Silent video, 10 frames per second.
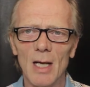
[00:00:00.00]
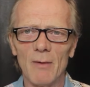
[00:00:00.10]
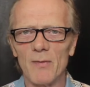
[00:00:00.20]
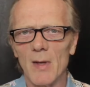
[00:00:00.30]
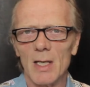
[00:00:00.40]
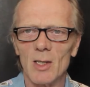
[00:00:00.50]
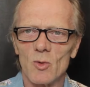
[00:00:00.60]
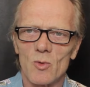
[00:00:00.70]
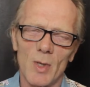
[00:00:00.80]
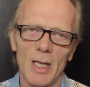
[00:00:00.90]
everything
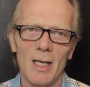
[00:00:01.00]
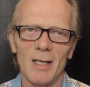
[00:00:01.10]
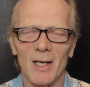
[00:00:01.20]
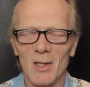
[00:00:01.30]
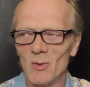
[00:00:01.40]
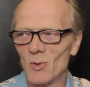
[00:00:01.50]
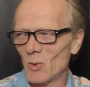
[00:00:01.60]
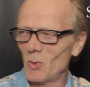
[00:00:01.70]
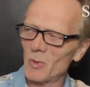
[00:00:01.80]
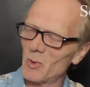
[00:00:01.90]
is great and I can
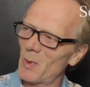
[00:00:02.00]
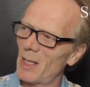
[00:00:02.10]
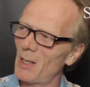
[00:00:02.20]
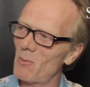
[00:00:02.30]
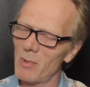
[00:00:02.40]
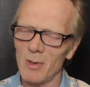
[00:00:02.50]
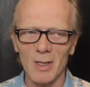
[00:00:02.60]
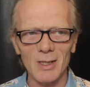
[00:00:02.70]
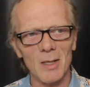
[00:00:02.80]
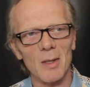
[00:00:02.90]
talk to
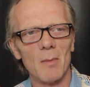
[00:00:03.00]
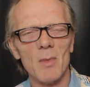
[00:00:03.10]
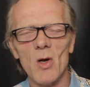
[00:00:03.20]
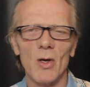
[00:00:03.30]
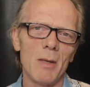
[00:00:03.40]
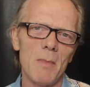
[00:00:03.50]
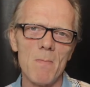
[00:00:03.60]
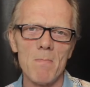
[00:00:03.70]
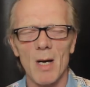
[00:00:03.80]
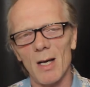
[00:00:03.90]
anyone and I'm earning me
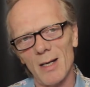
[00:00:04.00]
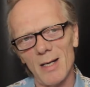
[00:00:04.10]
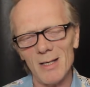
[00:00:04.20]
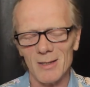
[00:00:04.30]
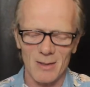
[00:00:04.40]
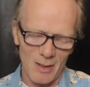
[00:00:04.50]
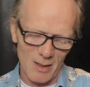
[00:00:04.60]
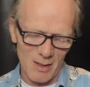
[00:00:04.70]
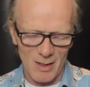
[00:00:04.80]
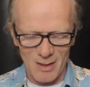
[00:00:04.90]
money and ha
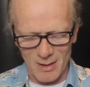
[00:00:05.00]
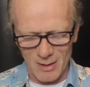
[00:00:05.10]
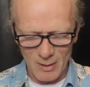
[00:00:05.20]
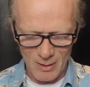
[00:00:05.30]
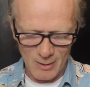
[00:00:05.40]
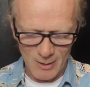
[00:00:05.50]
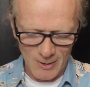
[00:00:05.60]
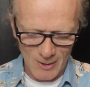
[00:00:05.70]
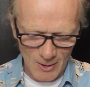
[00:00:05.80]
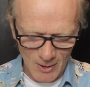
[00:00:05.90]
ha,
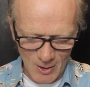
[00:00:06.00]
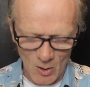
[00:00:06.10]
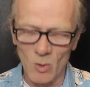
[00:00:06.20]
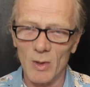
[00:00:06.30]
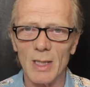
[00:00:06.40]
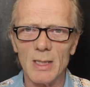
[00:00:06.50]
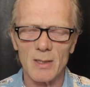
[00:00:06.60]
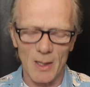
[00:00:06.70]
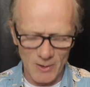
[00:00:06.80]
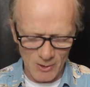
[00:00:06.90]
all of these
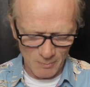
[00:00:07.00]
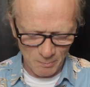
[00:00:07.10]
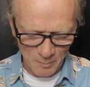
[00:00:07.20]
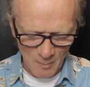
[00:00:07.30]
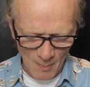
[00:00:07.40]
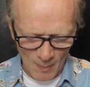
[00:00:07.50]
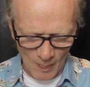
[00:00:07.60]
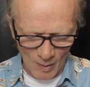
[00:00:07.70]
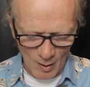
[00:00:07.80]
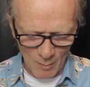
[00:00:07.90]
things.
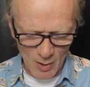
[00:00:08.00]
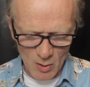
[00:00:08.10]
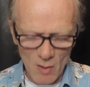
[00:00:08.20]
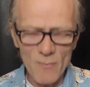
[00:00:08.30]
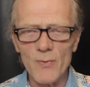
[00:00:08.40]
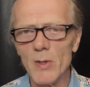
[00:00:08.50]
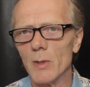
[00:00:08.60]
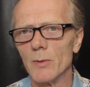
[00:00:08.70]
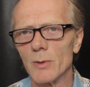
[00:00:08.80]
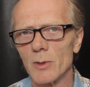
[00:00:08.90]
But
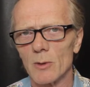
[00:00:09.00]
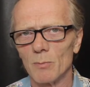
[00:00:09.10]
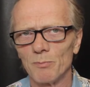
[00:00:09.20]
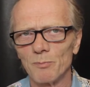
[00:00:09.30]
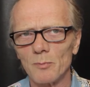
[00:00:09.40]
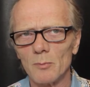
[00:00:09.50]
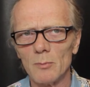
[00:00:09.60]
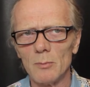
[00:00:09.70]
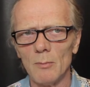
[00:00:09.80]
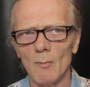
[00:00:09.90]
confidence,
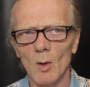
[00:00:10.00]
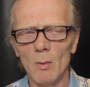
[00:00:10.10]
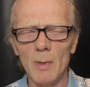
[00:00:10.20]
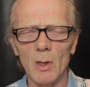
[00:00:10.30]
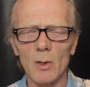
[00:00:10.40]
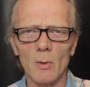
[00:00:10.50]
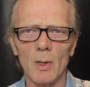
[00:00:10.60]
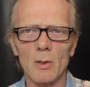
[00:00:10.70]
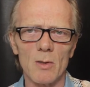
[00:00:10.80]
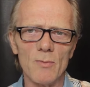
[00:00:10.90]
when we look at the
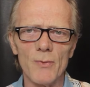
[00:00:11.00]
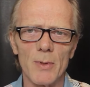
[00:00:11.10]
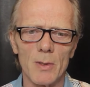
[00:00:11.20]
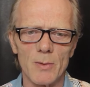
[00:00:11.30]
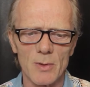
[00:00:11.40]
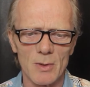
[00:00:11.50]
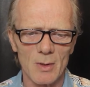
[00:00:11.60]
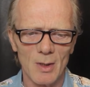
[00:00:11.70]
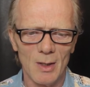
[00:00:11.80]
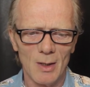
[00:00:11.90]
word confidence,
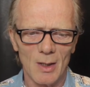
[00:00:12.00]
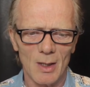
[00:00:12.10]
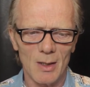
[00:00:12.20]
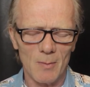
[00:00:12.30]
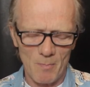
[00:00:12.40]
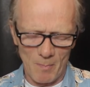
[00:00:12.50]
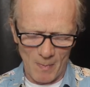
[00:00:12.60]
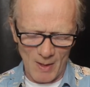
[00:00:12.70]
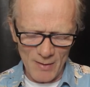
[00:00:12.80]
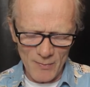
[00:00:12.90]
um,
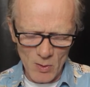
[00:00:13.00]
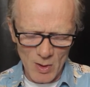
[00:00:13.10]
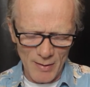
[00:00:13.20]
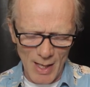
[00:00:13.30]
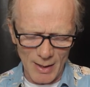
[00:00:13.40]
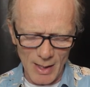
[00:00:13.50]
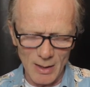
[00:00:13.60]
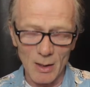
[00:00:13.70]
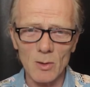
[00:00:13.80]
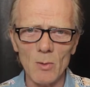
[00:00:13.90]
have a look at that
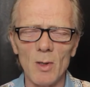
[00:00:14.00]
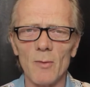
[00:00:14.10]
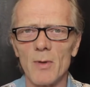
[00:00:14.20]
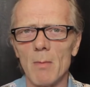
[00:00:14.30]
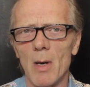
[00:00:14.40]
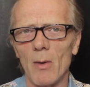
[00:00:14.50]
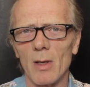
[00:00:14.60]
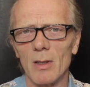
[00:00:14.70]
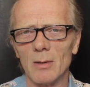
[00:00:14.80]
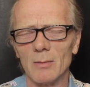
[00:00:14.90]
again. I don't know if the
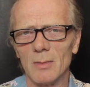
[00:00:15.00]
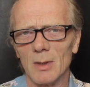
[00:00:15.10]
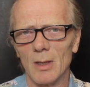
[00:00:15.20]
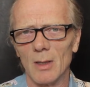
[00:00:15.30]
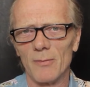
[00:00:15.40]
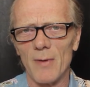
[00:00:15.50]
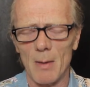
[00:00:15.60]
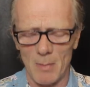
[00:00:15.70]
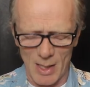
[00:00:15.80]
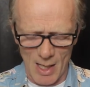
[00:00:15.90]
American uh,
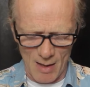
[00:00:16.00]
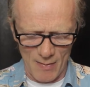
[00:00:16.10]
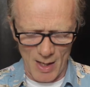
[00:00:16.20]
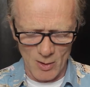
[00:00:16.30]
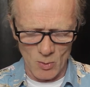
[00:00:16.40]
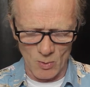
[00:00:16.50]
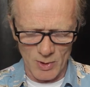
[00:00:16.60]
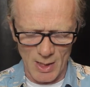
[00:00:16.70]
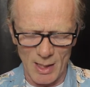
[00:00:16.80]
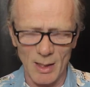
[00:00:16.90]
family out there sort of
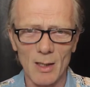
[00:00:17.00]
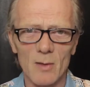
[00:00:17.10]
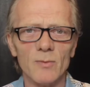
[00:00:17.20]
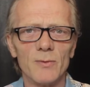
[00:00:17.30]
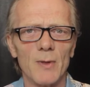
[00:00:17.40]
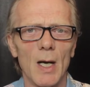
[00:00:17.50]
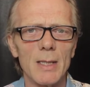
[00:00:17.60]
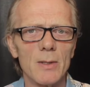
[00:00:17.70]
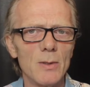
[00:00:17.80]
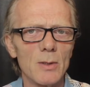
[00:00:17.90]
say
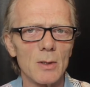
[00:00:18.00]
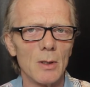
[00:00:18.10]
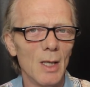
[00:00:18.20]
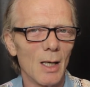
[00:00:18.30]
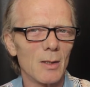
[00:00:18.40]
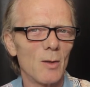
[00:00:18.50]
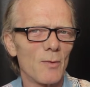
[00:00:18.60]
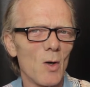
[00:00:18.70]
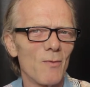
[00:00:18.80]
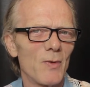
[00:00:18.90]
confidence. I don't know if
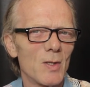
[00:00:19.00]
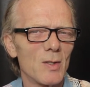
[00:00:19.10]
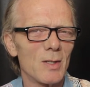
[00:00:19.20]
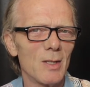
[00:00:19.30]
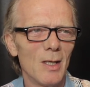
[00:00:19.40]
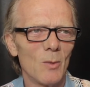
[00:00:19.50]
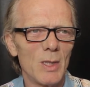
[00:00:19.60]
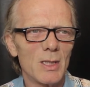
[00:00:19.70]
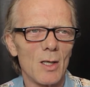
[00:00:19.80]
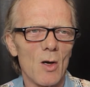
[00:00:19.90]
confidence is, we
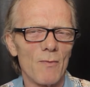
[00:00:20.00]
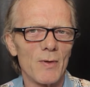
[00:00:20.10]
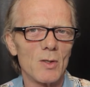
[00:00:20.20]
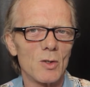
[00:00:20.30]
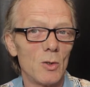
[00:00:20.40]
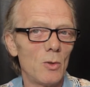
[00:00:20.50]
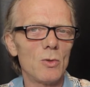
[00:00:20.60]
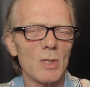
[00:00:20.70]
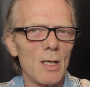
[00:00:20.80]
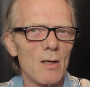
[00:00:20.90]
say confidence. Do you
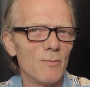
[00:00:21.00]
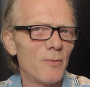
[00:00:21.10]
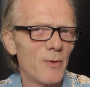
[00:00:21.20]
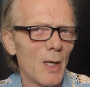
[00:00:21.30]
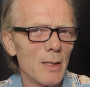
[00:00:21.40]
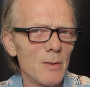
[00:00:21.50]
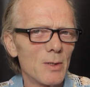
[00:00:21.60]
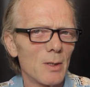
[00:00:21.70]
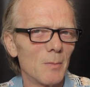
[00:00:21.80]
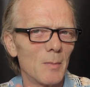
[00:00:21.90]
say
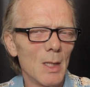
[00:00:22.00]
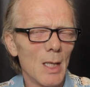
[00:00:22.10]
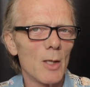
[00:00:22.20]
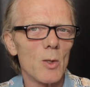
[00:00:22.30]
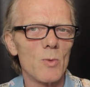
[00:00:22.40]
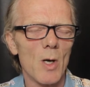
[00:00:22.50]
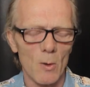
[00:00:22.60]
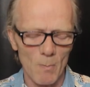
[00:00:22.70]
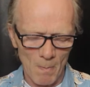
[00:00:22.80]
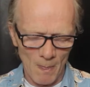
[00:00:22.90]
confidence? I, I don't
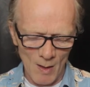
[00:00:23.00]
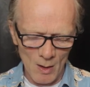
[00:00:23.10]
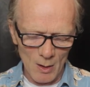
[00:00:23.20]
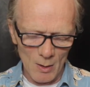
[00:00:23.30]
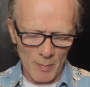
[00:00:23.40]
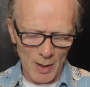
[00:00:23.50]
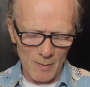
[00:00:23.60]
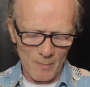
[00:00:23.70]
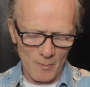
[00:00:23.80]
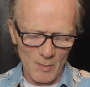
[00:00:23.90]
know.
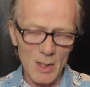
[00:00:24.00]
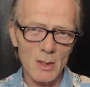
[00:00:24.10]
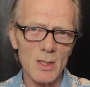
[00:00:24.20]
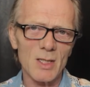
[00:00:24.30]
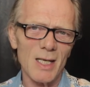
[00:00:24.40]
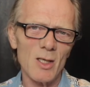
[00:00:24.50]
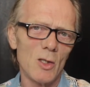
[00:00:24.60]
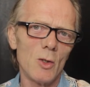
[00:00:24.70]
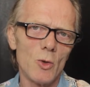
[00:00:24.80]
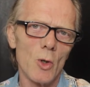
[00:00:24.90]
But let's just say you,
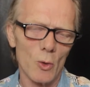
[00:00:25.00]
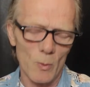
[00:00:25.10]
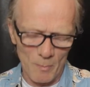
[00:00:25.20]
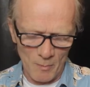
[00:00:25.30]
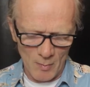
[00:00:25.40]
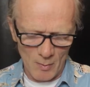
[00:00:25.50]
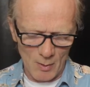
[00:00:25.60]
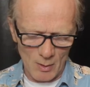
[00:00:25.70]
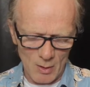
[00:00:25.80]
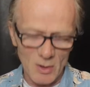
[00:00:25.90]
you do,
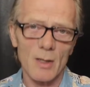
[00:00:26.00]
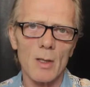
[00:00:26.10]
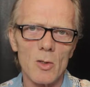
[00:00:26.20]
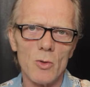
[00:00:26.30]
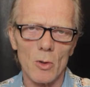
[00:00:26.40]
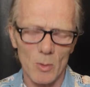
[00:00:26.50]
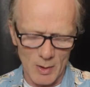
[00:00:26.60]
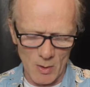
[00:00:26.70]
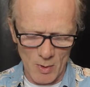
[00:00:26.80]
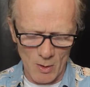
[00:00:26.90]
because I think you do. I
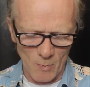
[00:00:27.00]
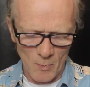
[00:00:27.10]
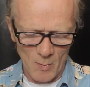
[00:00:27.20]
don't know.